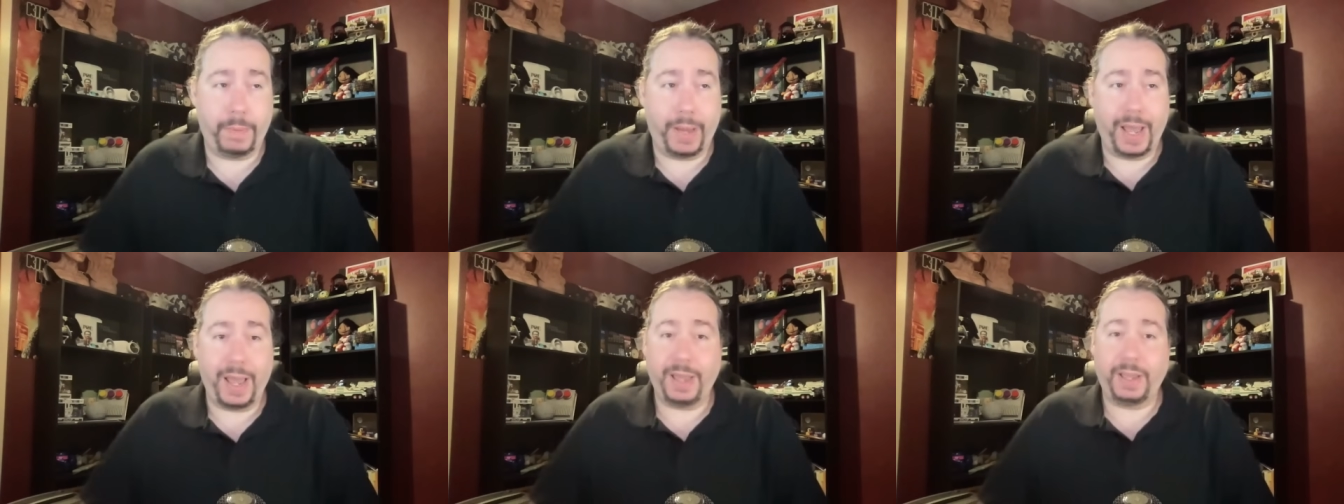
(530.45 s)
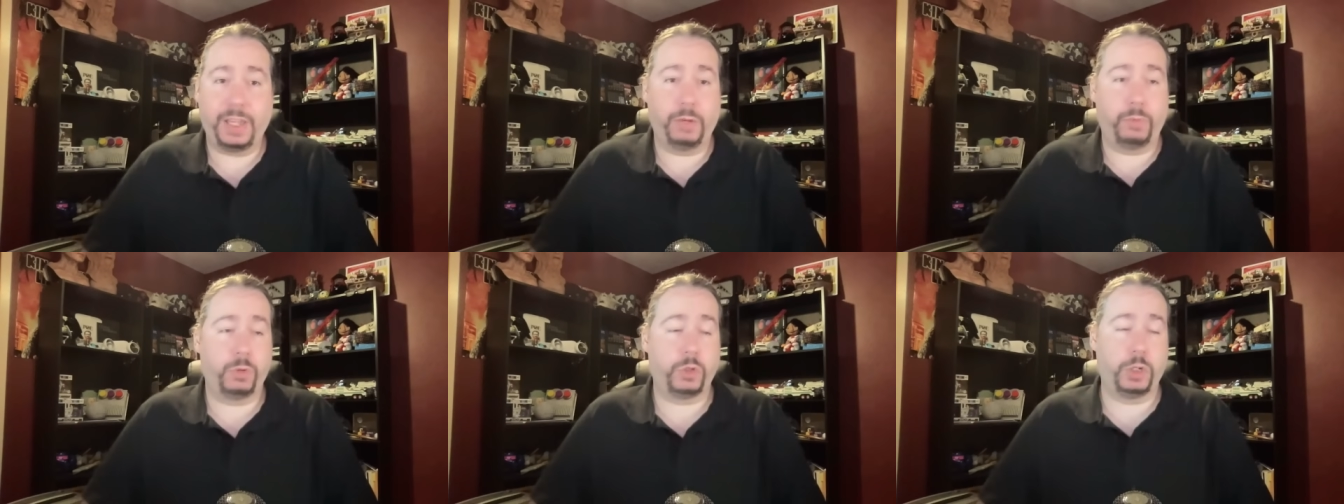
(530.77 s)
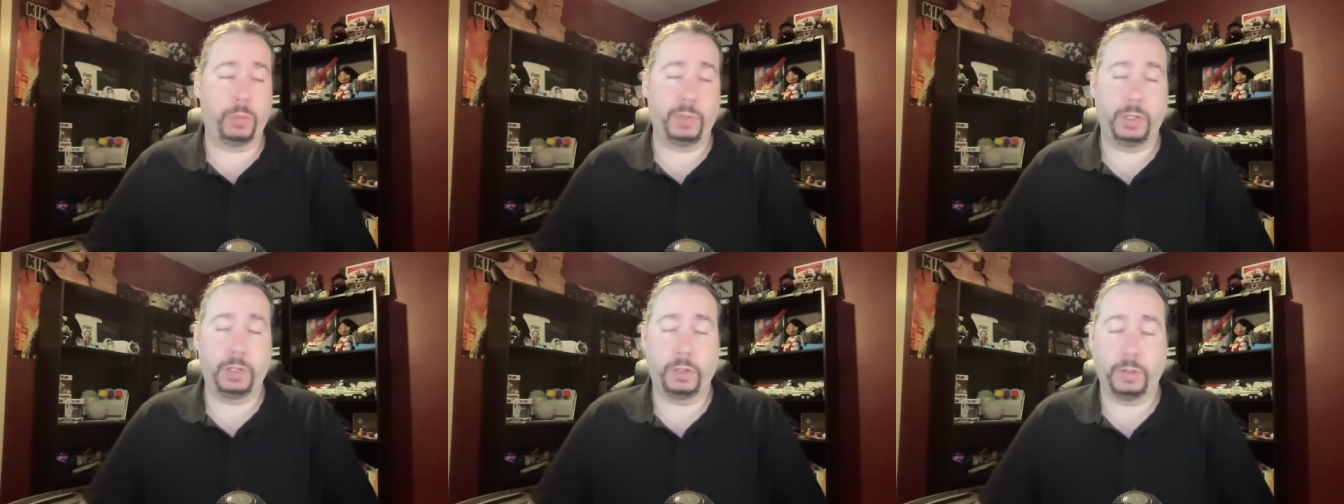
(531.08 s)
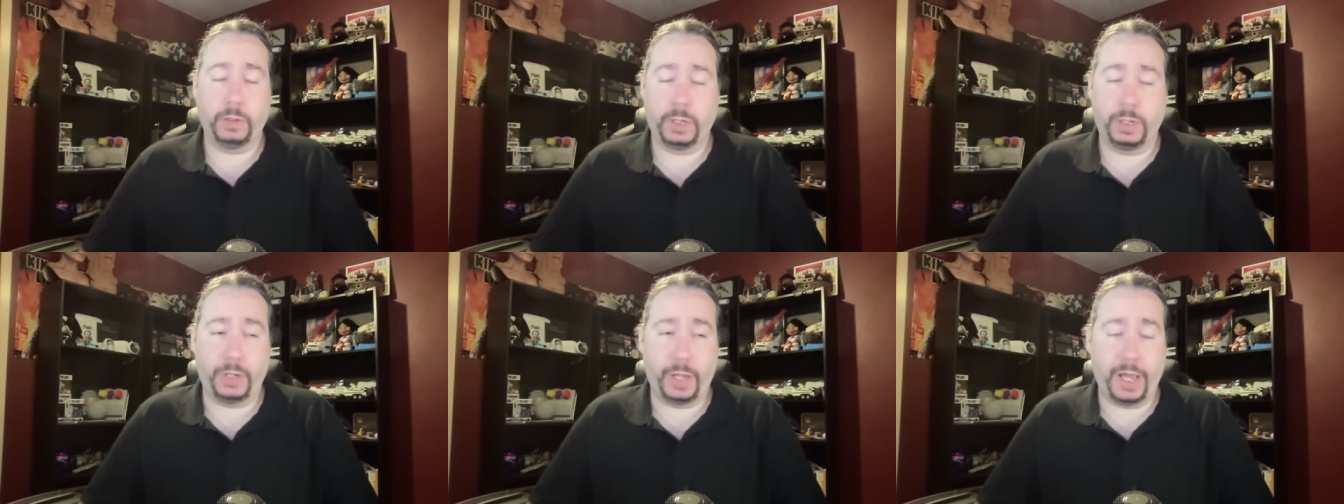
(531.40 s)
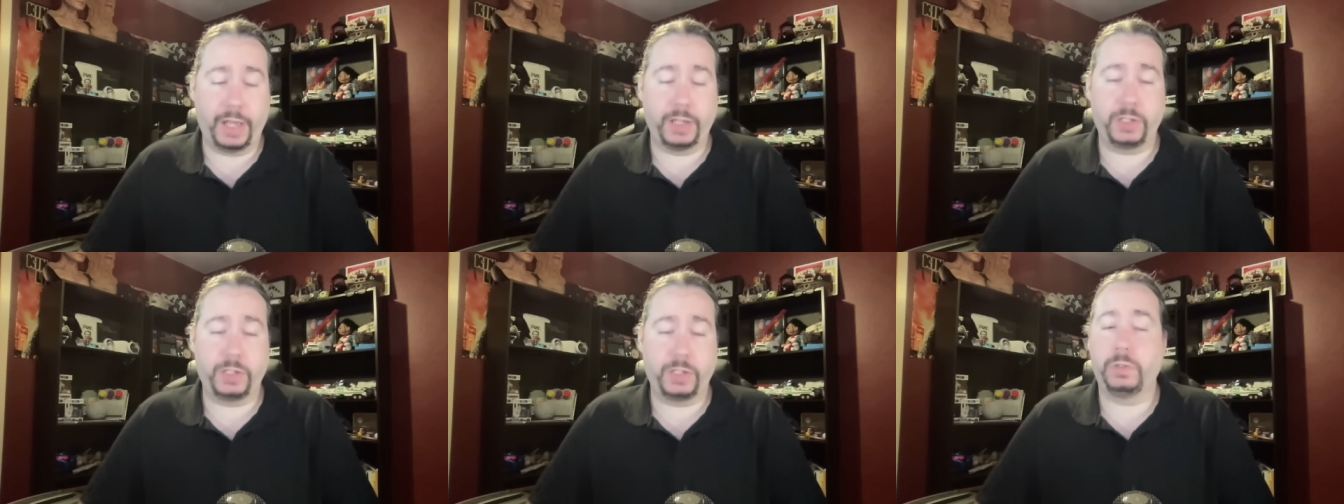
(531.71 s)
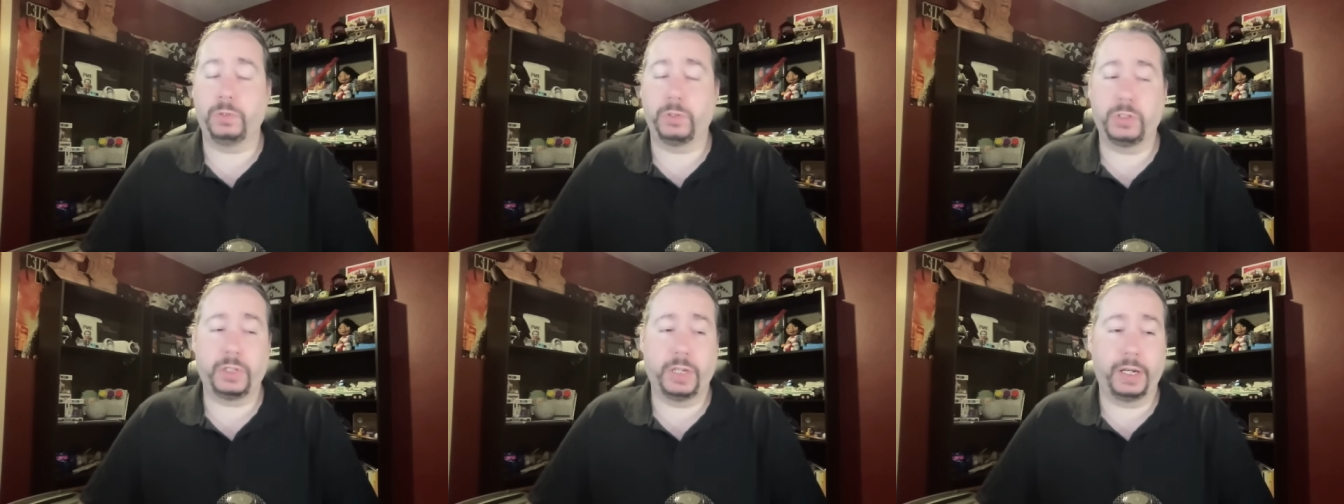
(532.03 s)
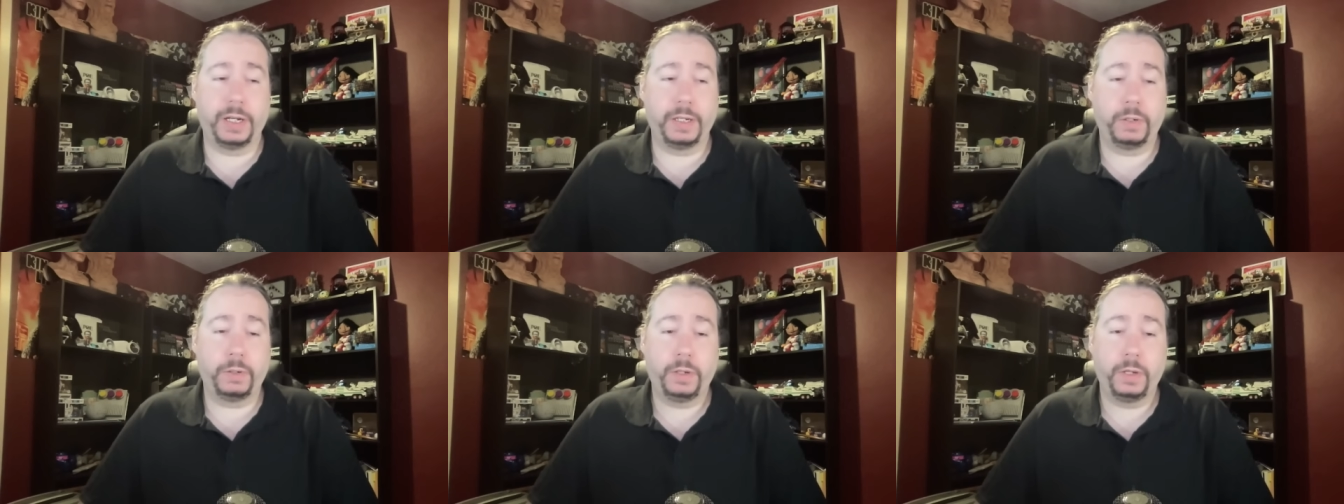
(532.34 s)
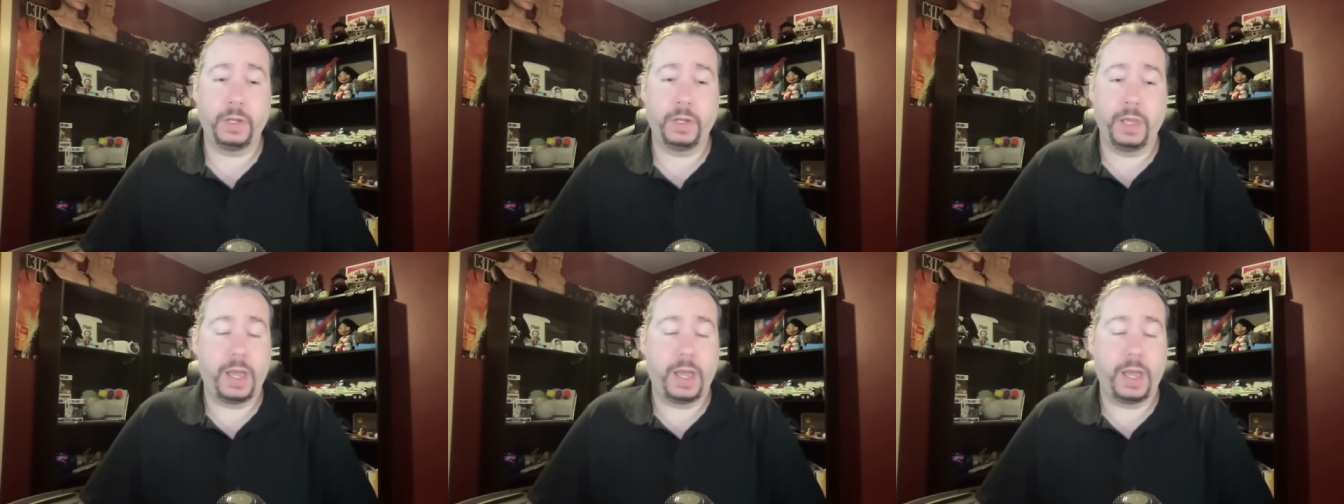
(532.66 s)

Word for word: back and it was going to be the classical style.